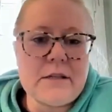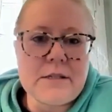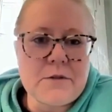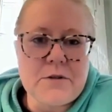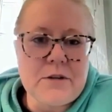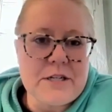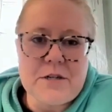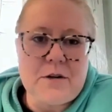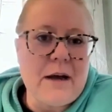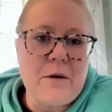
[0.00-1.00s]
and so
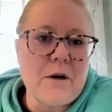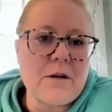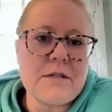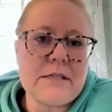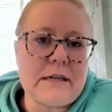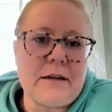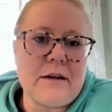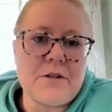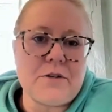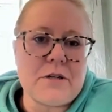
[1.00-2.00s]
traditional hours
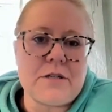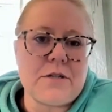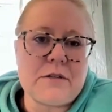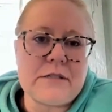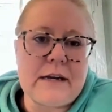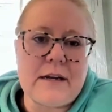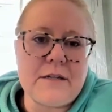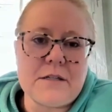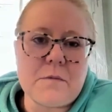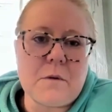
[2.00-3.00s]
and a traditional
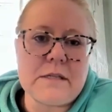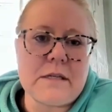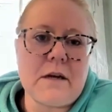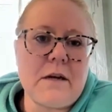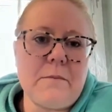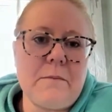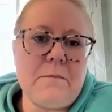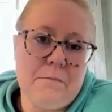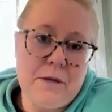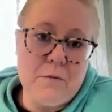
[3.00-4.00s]
setting just wasn't going to
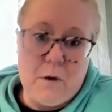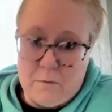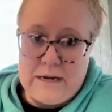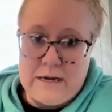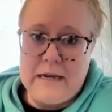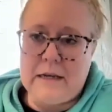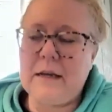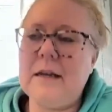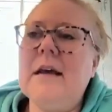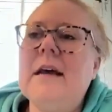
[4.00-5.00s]
be what we
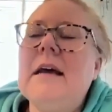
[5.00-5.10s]
needed.